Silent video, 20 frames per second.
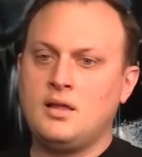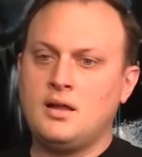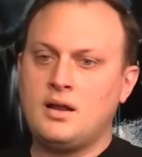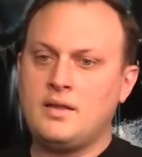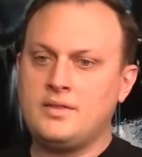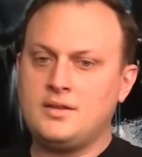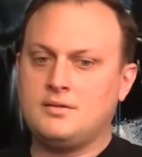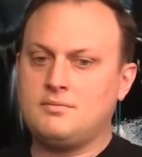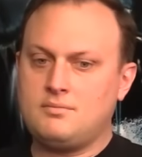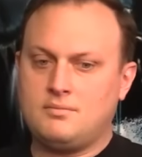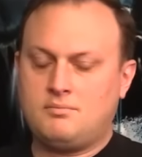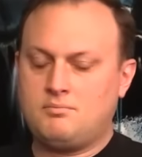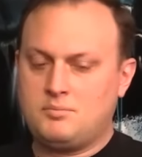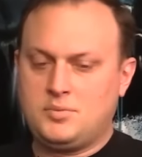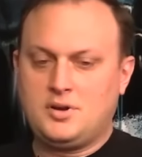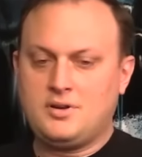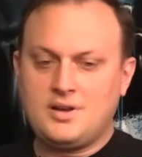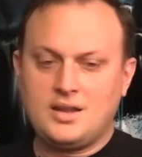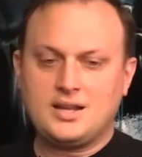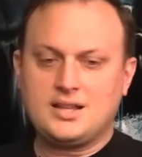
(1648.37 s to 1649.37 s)
And then
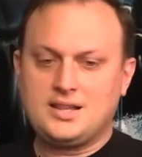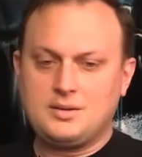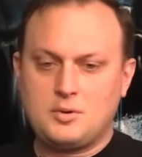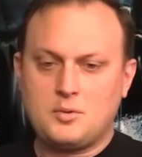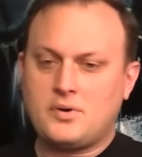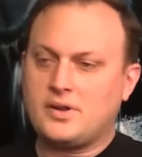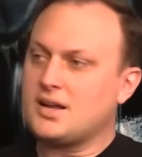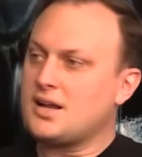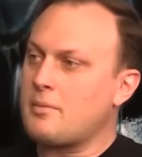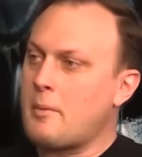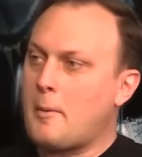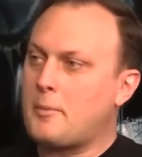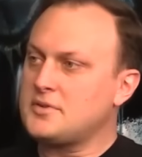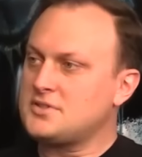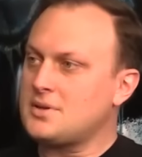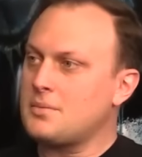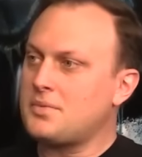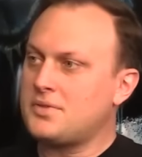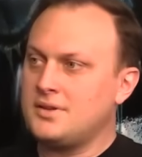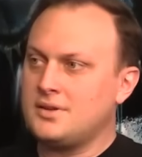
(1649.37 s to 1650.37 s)
periodically we want to come up with
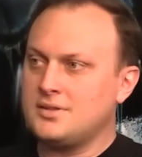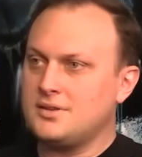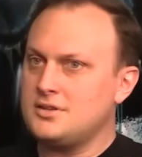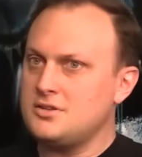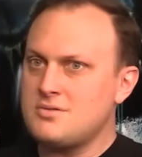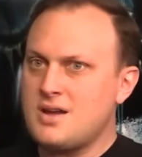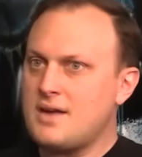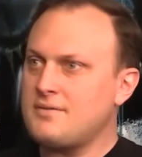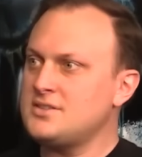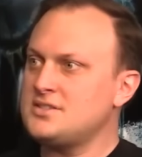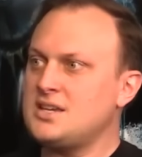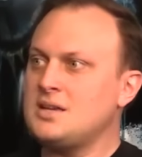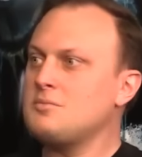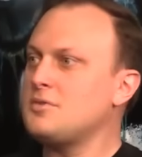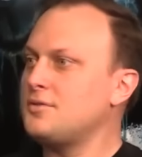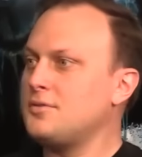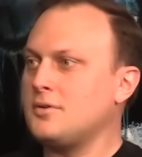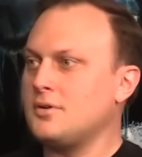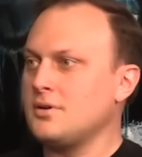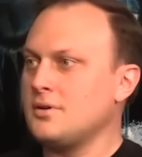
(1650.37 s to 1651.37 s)
something that you haven't seen
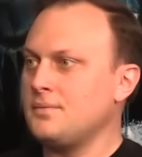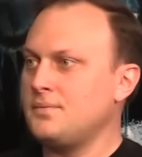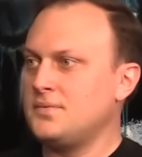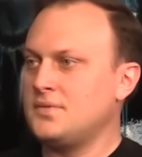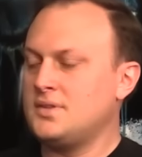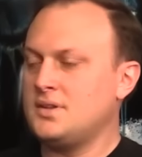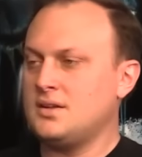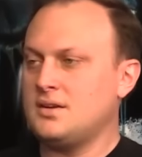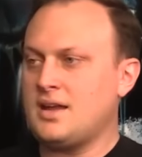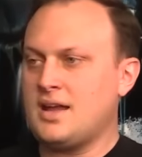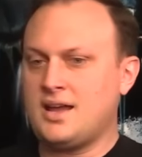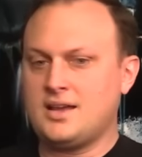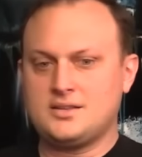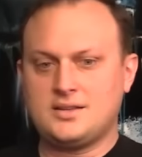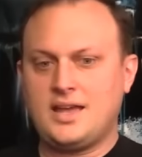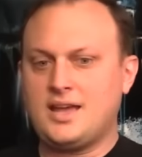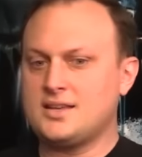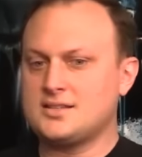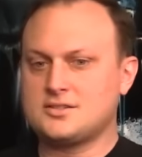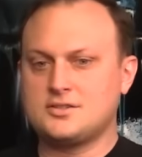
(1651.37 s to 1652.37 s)
before, that
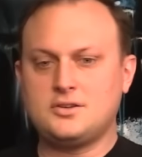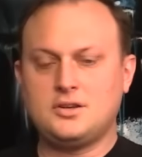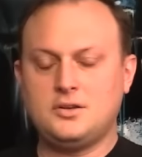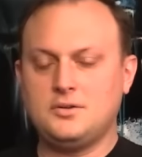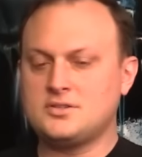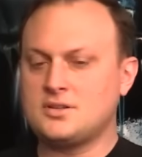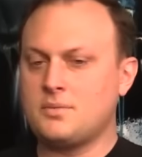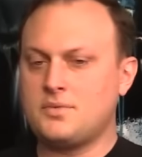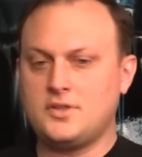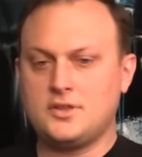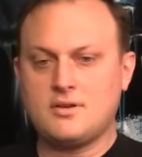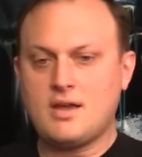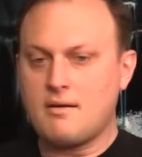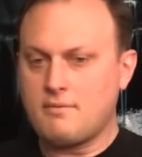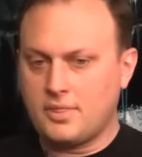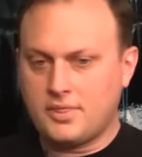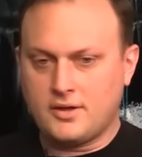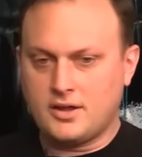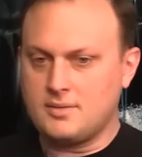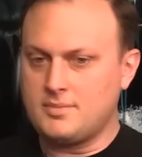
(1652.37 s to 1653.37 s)
asks you to do something you
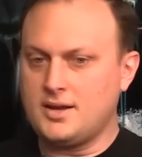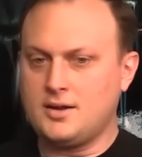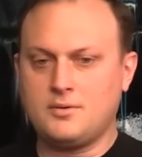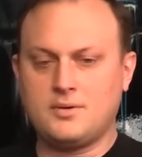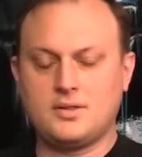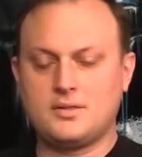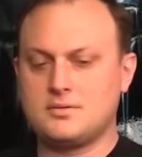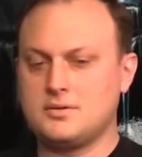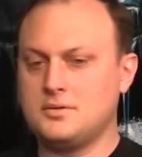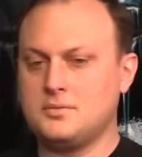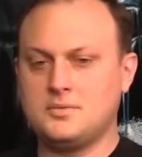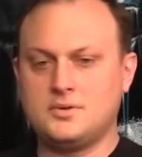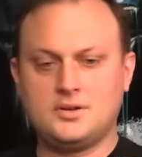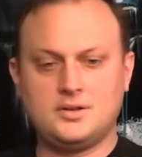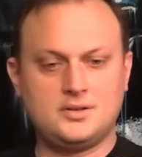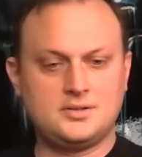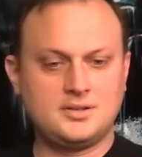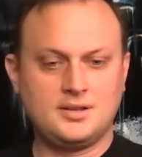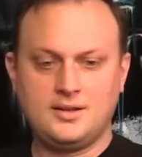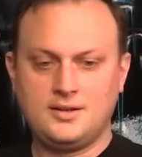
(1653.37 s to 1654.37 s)
haven't thought about, whether it
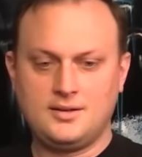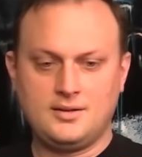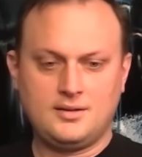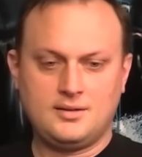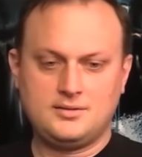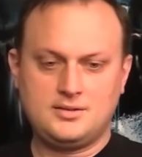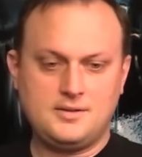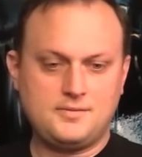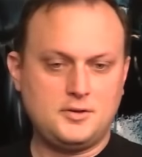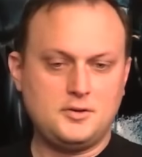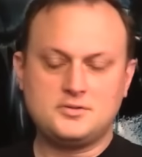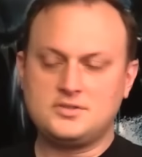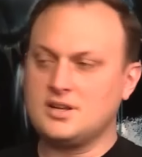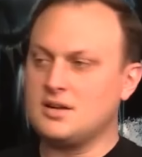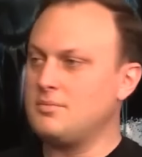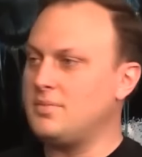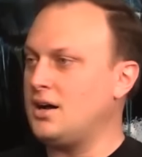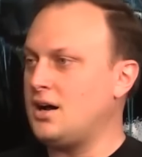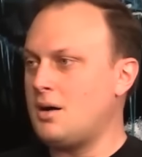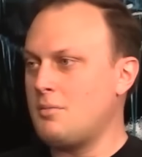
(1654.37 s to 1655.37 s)
was defusing a
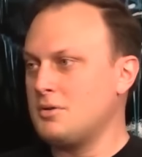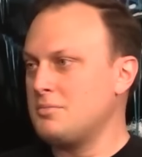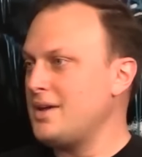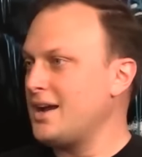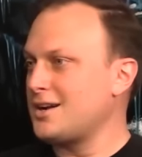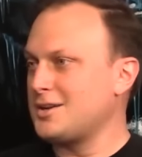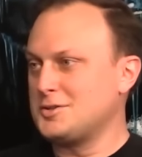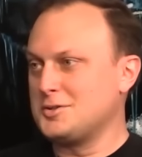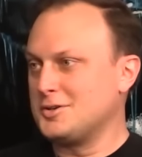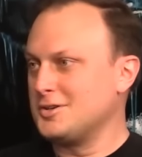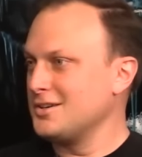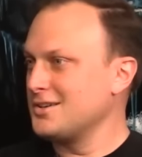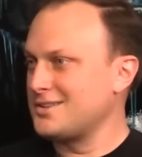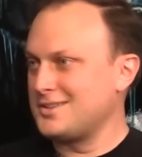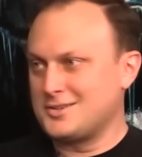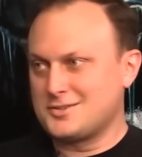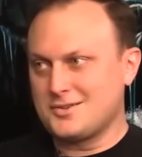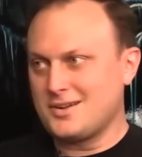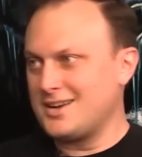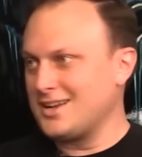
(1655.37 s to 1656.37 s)
bomb on Mechatork
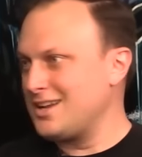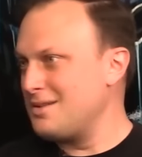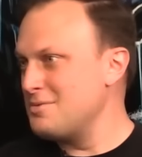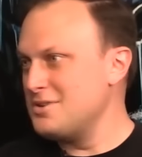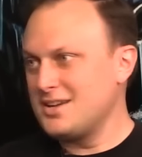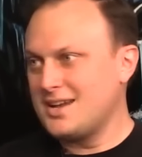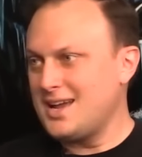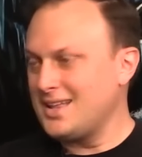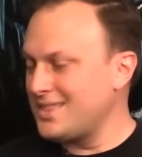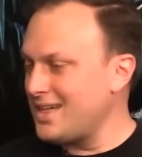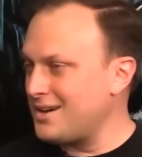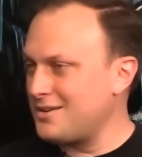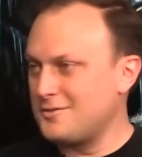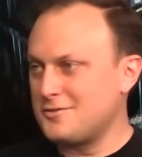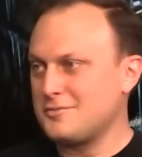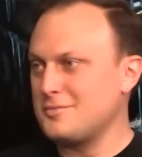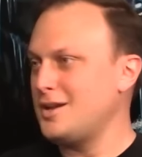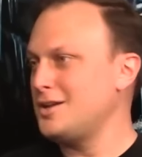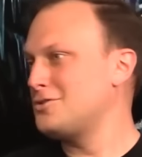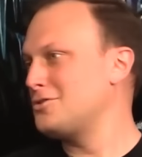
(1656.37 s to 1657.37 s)
and trying to communicate that
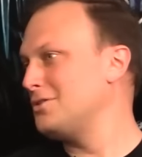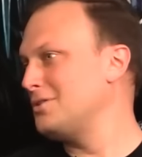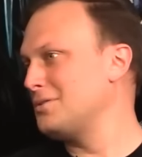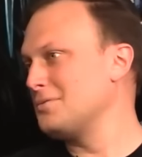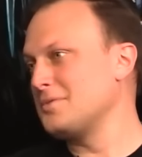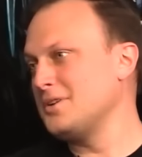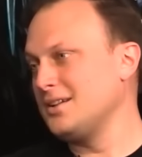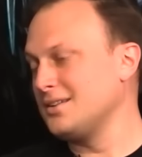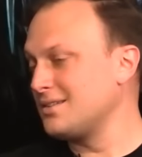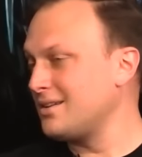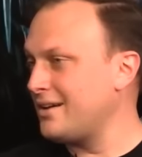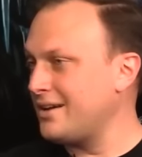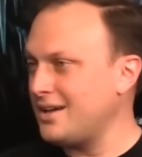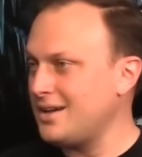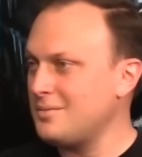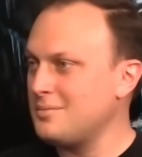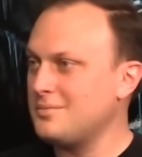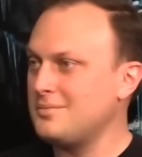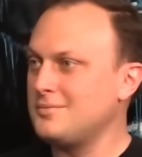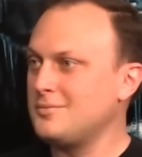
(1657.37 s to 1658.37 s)
information in real
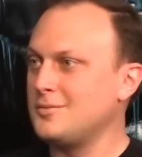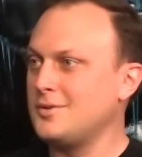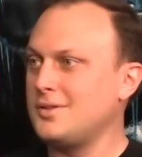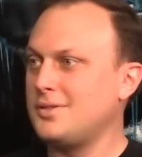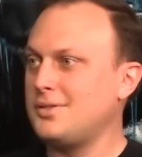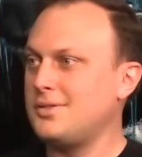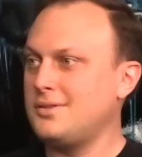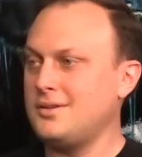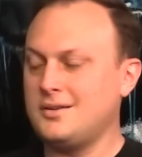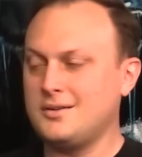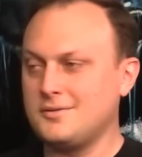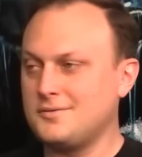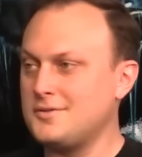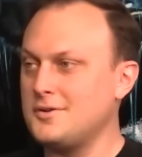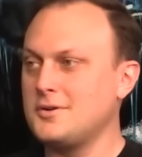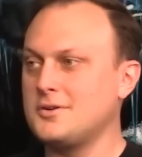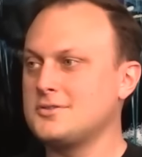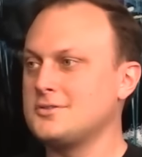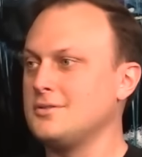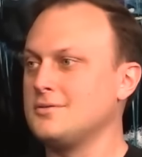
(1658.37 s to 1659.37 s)
time with
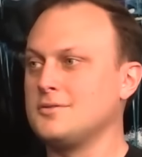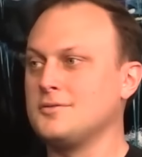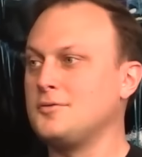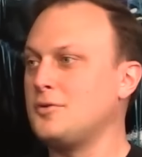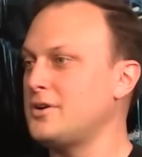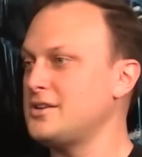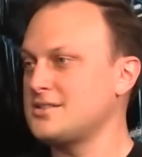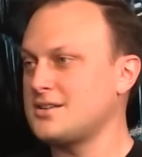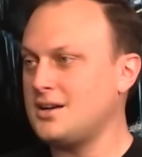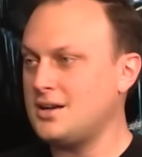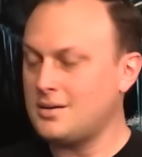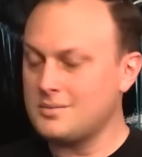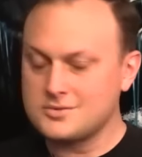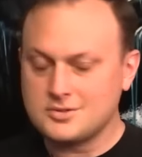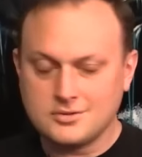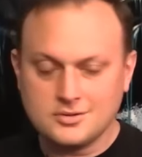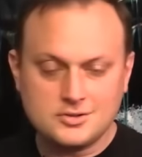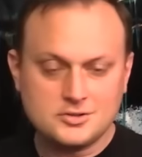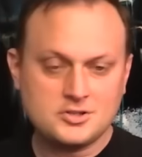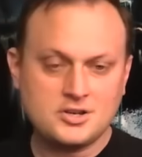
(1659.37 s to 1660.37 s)
folks over voice comms
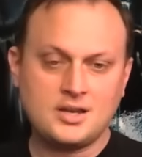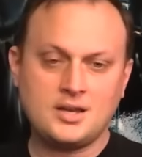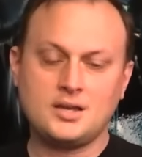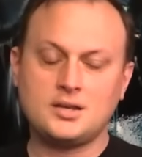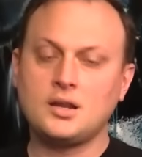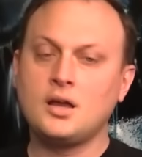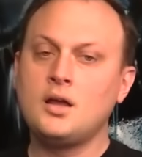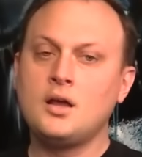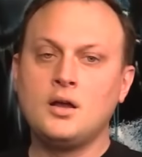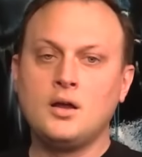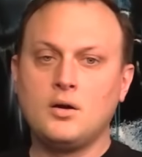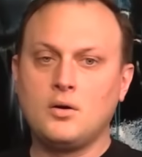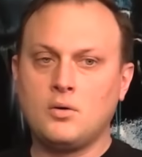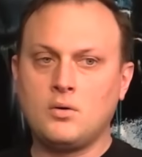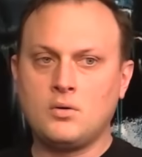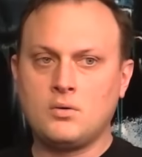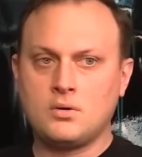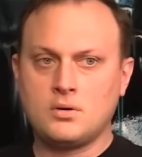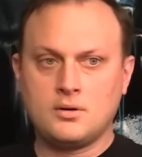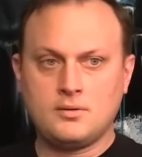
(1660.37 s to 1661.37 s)
or in chat,
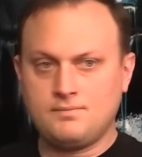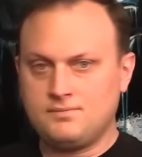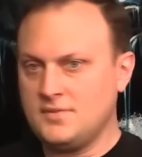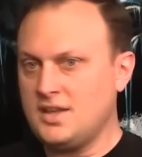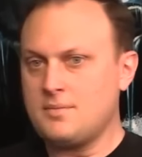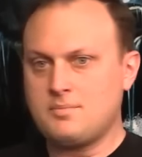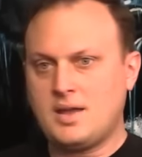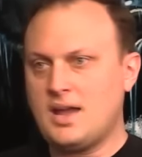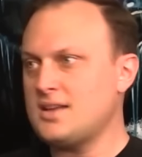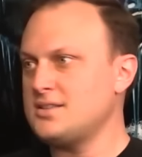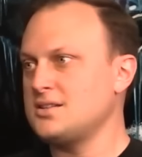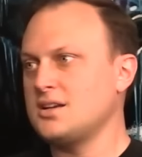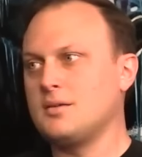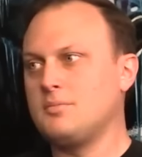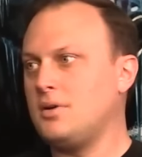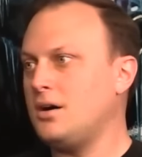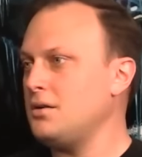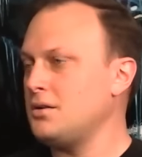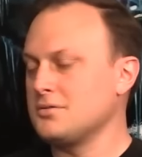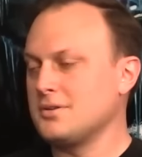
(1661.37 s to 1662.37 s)
or passing a
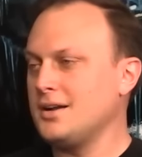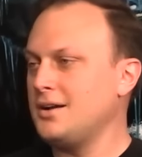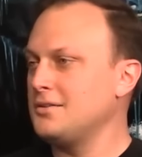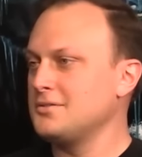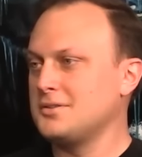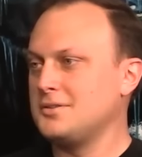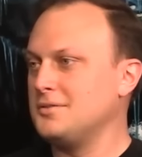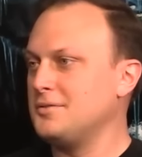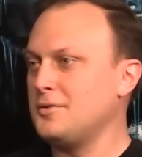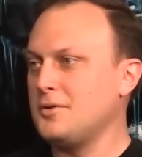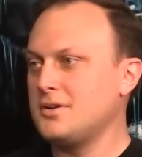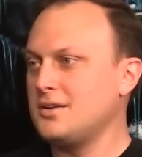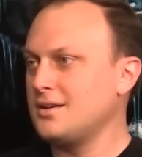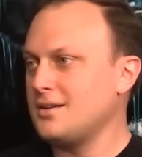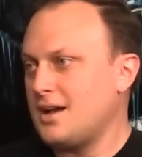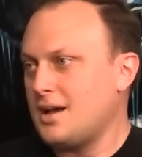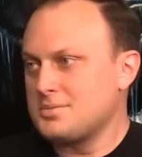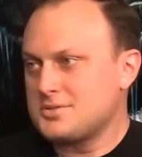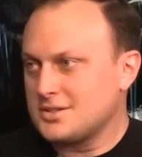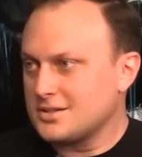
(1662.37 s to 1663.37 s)
ball around and avoiding
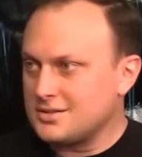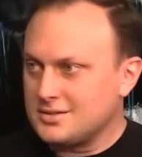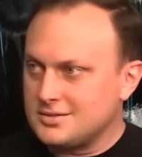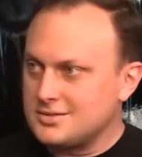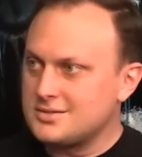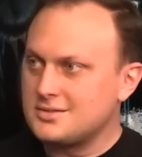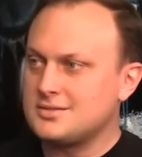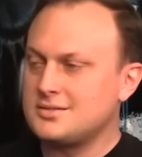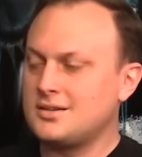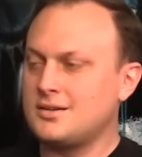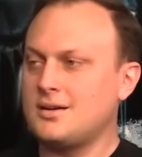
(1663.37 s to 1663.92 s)
obstacles.